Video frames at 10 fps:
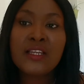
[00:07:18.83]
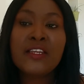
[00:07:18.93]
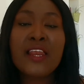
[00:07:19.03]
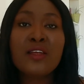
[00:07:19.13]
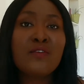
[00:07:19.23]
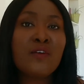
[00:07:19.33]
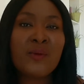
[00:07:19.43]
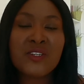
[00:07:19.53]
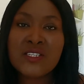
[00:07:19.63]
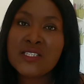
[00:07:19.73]
There are a lot of
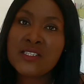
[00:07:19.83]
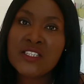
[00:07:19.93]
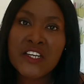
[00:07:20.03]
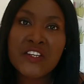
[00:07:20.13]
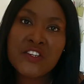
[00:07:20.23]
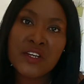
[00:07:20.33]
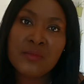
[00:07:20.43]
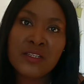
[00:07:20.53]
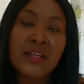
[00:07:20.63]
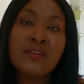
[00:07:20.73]
opportunities here in
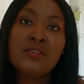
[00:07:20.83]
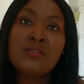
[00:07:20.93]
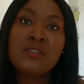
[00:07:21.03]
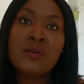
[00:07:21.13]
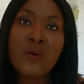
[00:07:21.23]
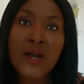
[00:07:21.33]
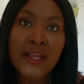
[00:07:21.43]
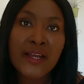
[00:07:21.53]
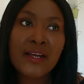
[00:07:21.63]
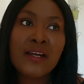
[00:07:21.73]
Germany that do not
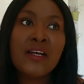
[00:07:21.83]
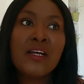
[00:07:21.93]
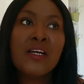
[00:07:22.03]
require